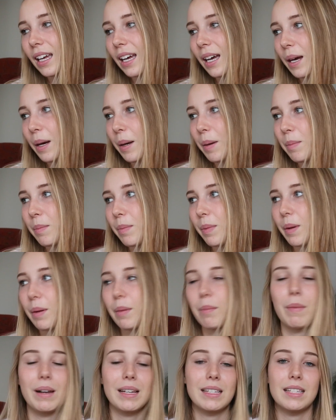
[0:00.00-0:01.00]

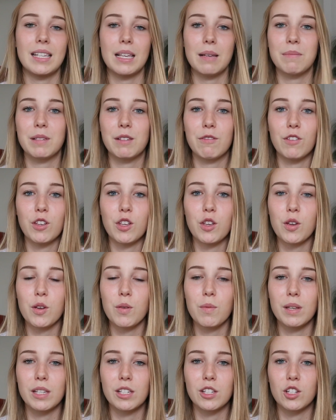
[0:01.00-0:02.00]
But my tips for
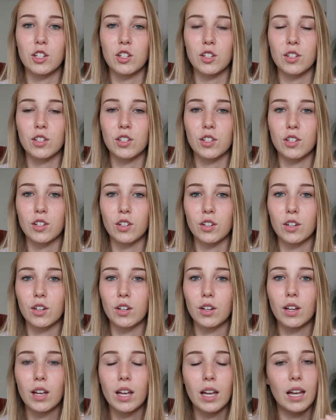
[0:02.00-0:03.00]
you is just
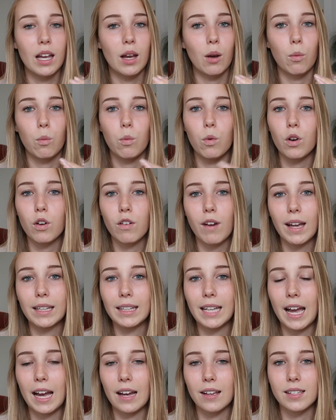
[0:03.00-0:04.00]
to walk around
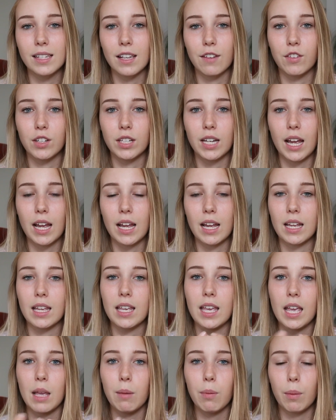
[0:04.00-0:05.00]
the house every day,
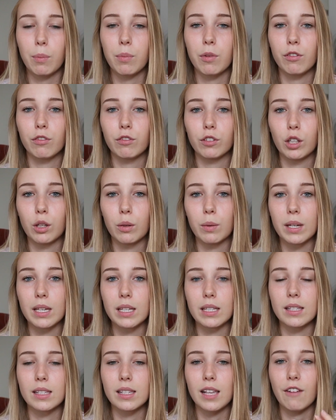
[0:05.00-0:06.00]
keep up your
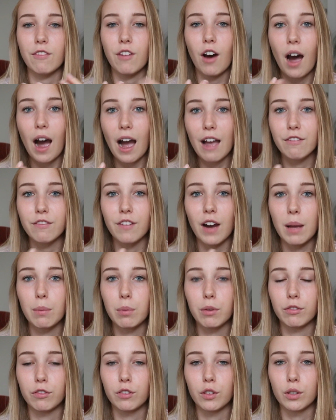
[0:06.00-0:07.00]
fluids, have high
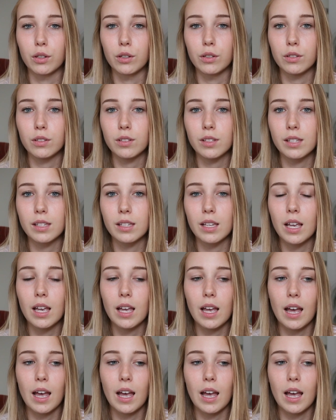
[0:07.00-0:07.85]
fiber foods.